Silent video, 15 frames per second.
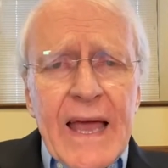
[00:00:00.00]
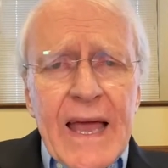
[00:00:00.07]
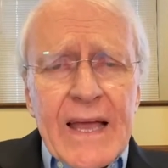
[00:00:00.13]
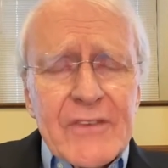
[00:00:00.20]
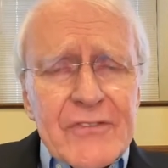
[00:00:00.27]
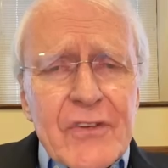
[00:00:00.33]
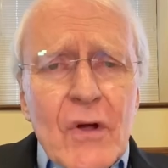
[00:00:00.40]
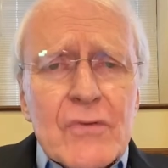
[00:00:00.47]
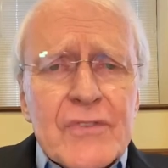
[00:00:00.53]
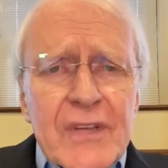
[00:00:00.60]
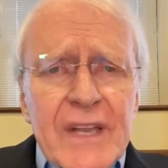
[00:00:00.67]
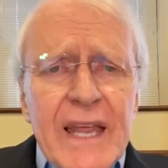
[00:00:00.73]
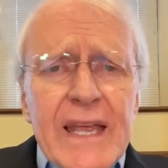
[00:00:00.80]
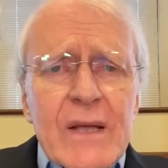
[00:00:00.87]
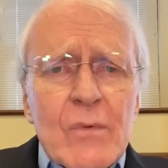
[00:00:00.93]
And so
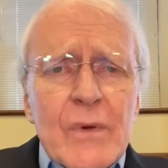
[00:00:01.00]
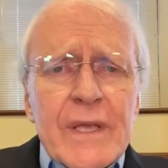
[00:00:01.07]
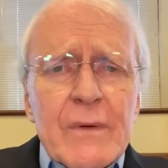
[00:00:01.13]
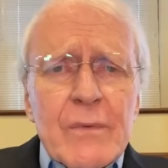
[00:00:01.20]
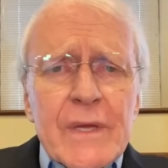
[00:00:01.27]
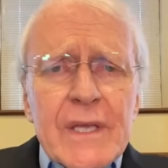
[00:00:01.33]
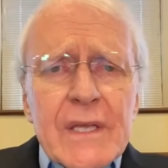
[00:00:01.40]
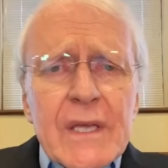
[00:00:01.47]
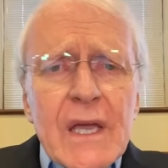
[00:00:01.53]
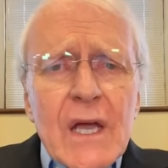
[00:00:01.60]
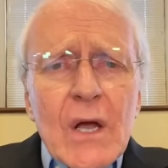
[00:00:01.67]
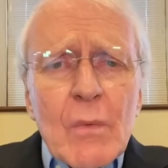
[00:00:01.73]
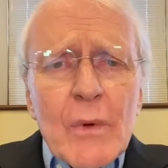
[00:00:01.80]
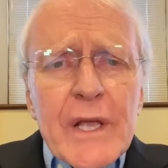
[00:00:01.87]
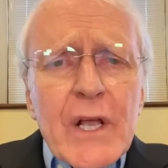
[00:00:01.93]
today we
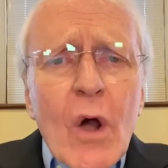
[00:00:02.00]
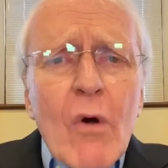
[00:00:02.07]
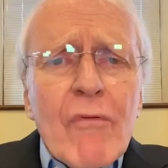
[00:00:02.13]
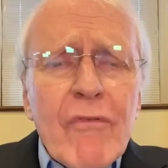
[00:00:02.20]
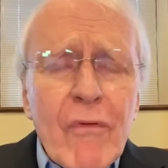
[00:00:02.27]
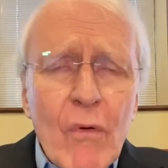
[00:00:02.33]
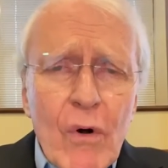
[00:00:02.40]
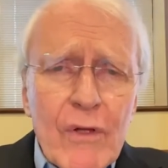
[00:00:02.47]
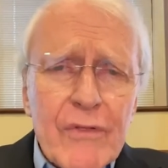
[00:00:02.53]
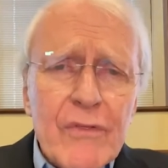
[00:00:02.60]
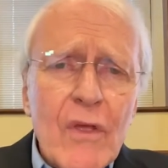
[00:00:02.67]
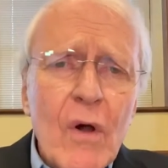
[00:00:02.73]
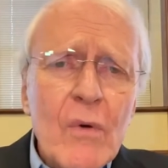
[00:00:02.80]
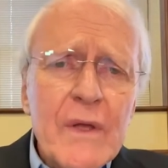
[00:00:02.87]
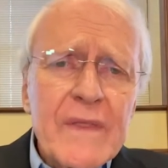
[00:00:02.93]
go forth
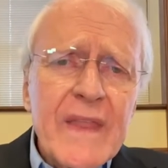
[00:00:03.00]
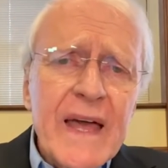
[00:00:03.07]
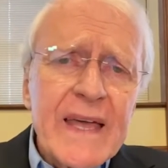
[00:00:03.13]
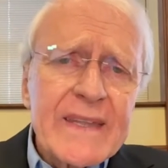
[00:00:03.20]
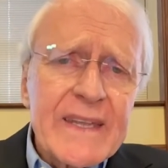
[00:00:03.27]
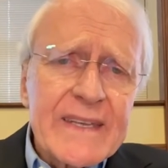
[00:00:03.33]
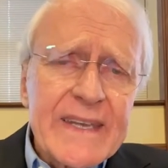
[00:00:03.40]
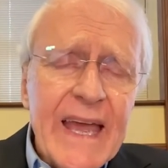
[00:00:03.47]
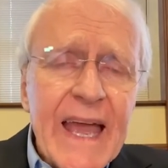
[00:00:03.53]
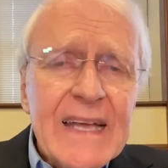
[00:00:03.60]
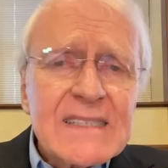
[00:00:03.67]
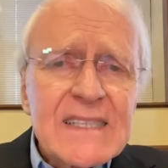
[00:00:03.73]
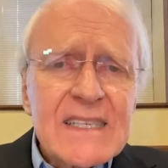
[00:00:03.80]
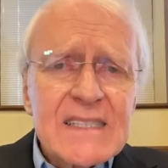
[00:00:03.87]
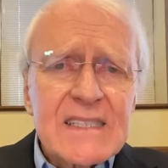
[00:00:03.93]
knowing that the
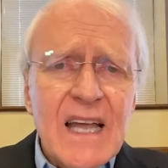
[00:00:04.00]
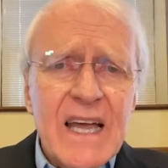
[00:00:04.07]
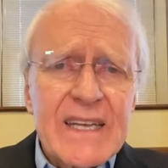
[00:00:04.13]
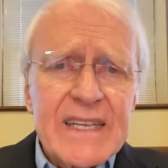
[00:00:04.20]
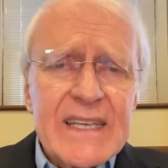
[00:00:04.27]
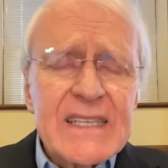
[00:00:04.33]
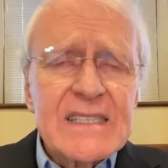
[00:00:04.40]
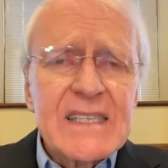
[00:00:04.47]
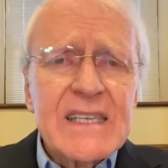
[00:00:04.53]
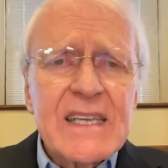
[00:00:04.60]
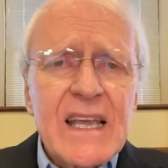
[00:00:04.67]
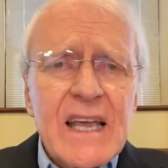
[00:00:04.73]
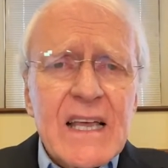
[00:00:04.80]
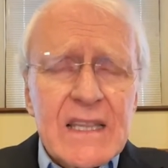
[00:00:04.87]
task is not easy,